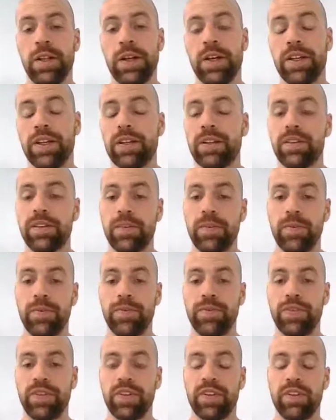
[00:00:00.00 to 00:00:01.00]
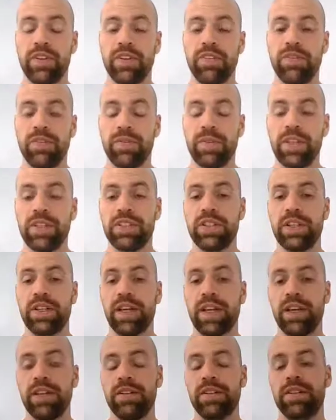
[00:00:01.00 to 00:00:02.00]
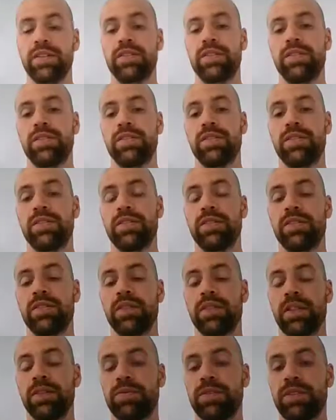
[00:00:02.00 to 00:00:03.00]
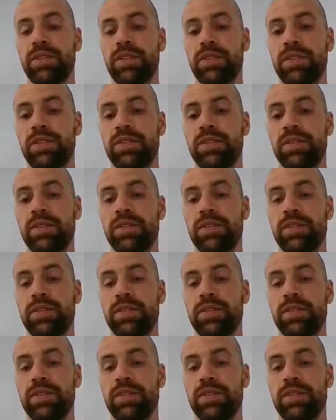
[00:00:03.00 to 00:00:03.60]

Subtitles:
And this information again is captured